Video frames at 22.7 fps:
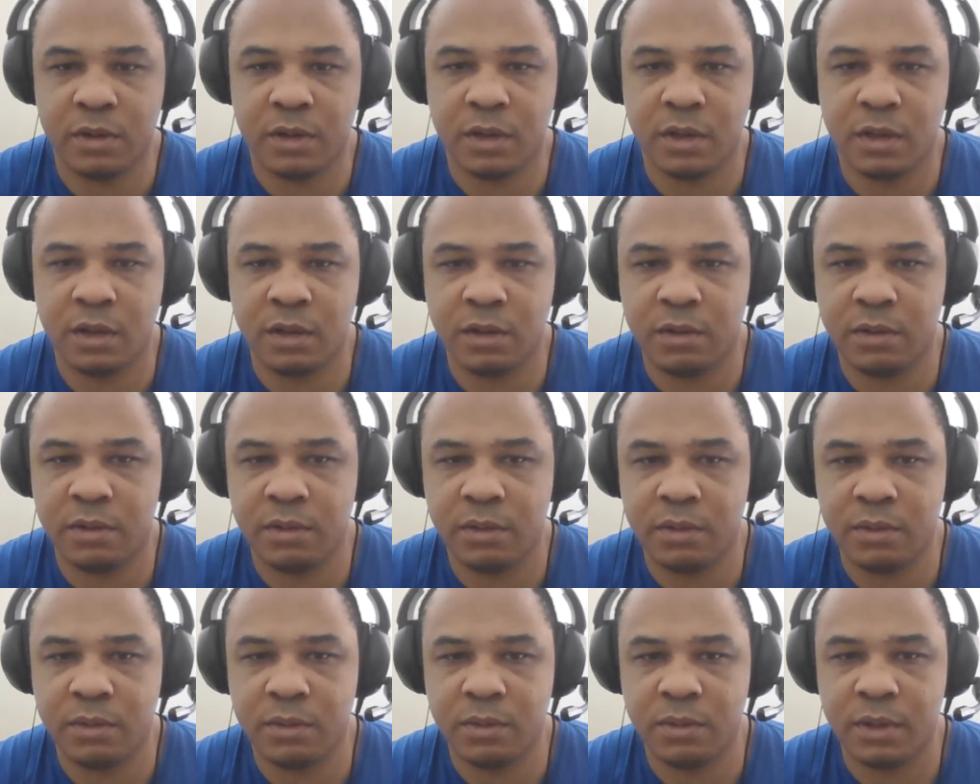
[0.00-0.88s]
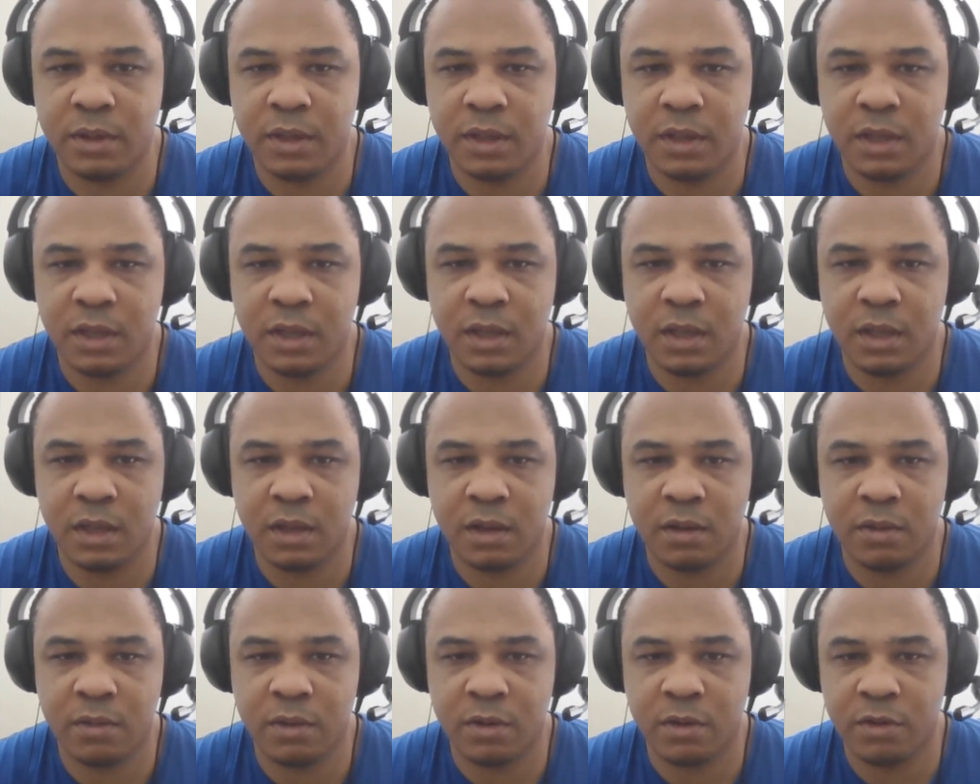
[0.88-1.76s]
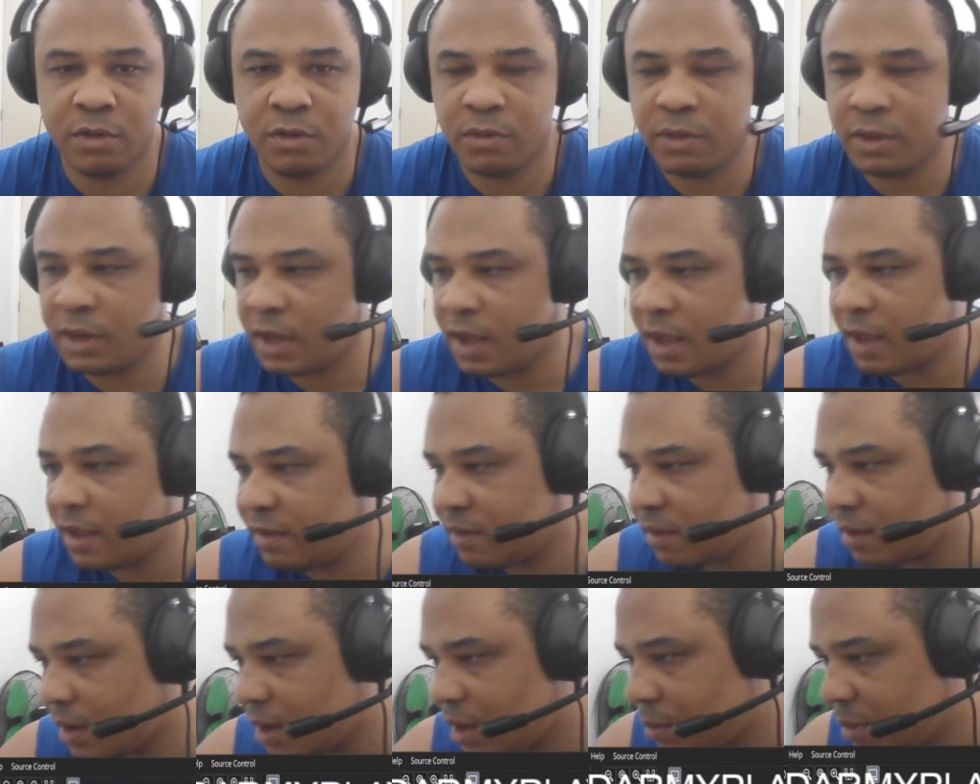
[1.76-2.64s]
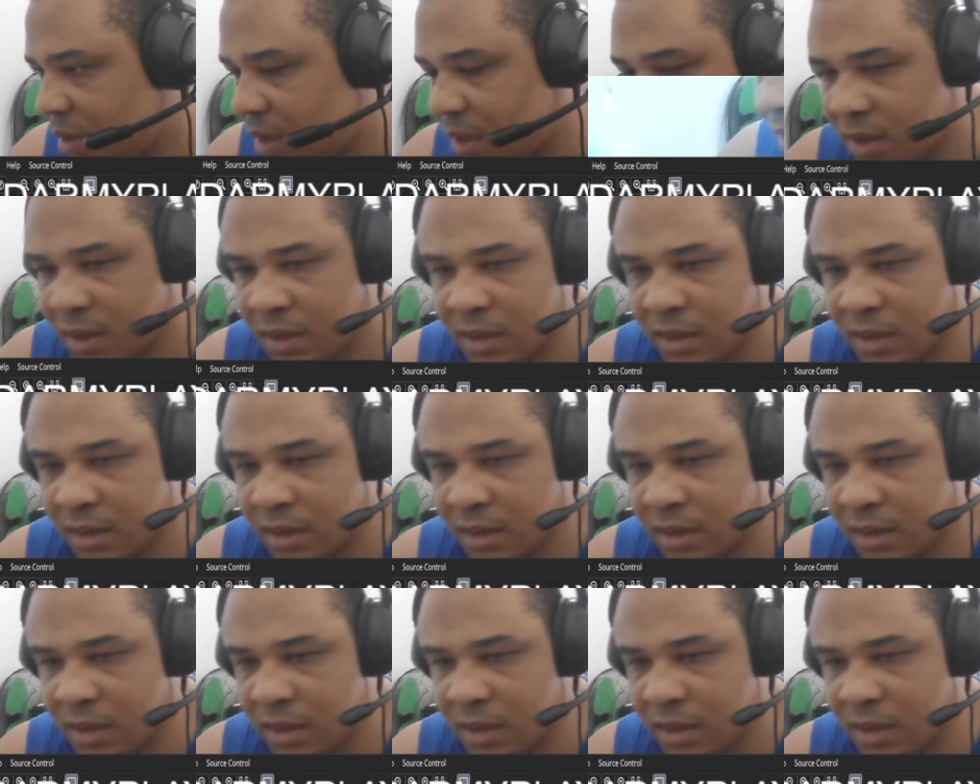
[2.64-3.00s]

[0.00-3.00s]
to go here. We're doing S enemy.